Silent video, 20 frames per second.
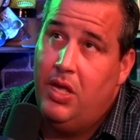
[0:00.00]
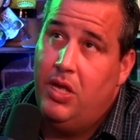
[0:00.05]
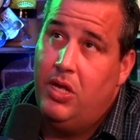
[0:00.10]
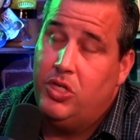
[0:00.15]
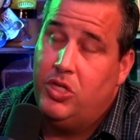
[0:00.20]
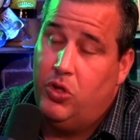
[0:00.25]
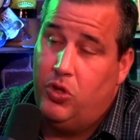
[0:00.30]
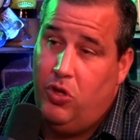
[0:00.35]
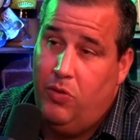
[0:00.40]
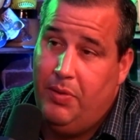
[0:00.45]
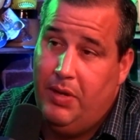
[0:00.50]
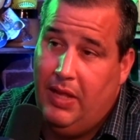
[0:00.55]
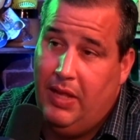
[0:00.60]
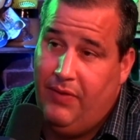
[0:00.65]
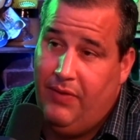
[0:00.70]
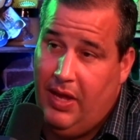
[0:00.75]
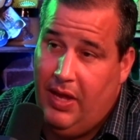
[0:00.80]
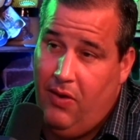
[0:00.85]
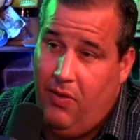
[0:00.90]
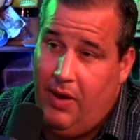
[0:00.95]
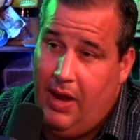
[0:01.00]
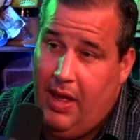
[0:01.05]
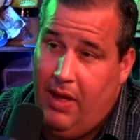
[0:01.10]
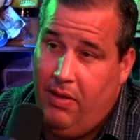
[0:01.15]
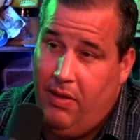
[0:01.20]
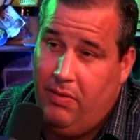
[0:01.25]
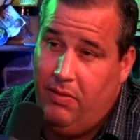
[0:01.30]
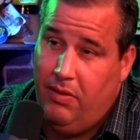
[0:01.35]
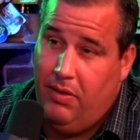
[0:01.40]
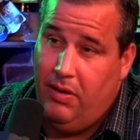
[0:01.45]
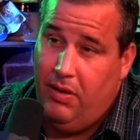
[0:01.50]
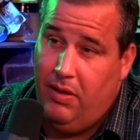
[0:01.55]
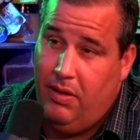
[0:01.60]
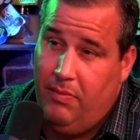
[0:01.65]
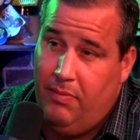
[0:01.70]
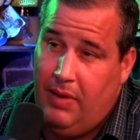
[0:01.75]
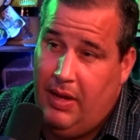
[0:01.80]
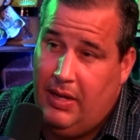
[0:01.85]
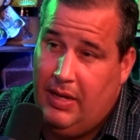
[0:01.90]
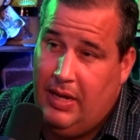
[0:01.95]
So you've been living here now
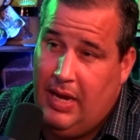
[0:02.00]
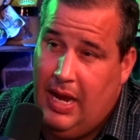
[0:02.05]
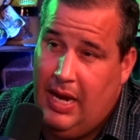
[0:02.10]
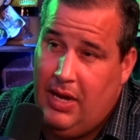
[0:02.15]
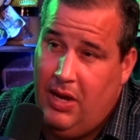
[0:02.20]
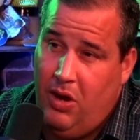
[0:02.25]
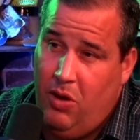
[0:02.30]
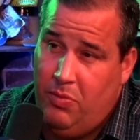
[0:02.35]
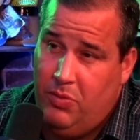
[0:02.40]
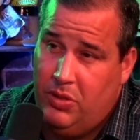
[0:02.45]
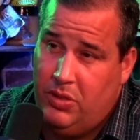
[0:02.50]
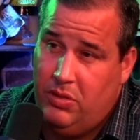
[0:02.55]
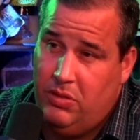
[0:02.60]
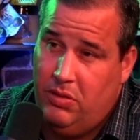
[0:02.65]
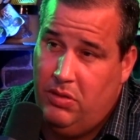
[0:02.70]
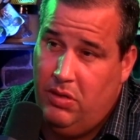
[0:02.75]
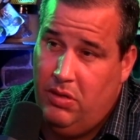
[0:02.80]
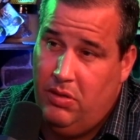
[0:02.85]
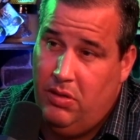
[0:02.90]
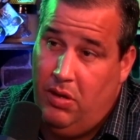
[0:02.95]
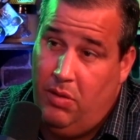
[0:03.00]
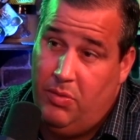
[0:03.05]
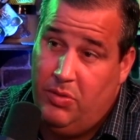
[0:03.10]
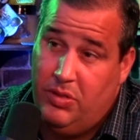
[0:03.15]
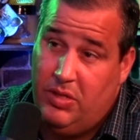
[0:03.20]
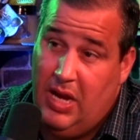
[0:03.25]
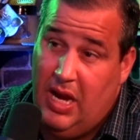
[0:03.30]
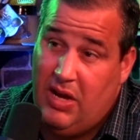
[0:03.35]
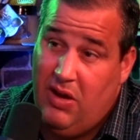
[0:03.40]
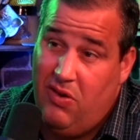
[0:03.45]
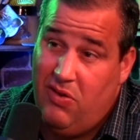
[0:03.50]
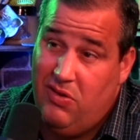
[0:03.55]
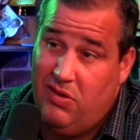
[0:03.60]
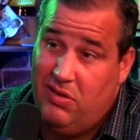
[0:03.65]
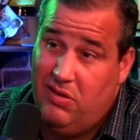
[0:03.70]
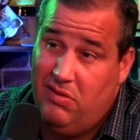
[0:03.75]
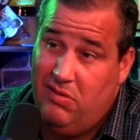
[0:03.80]
about almost 9 years?